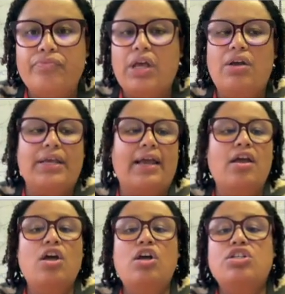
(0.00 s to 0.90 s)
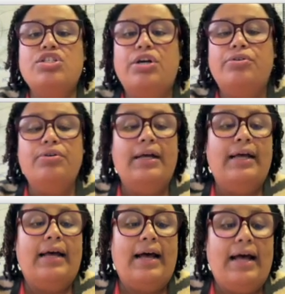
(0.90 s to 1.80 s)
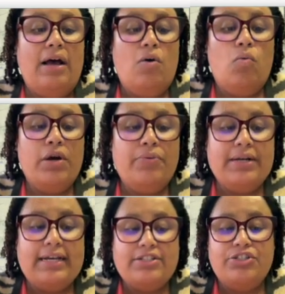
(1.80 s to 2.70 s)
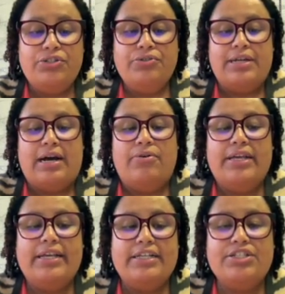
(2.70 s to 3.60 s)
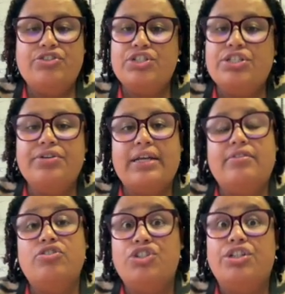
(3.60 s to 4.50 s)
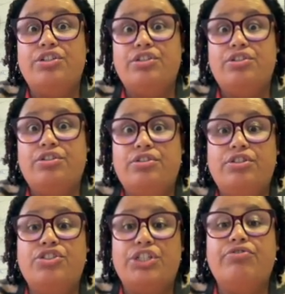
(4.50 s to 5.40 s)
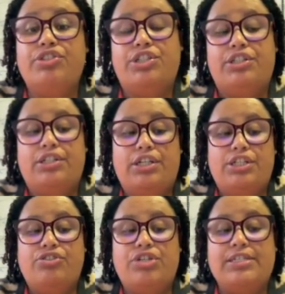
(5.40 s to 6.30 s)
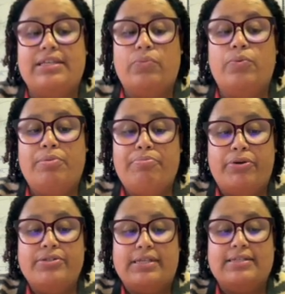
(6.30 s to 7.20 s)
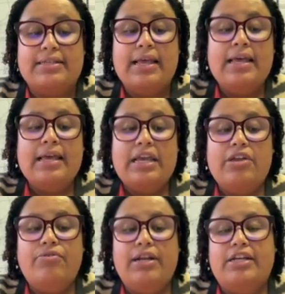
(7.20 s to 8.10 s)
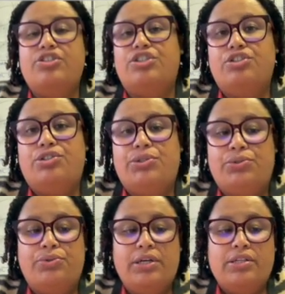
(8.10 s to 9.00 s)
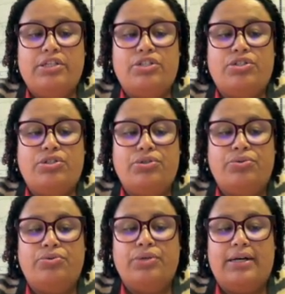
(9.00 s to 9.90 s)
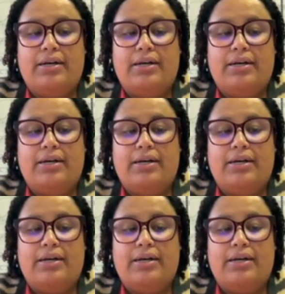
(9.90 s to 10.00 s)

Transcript: Okay, so what I would like to do now is to just look at the general journal entries that would be processed in relation to these two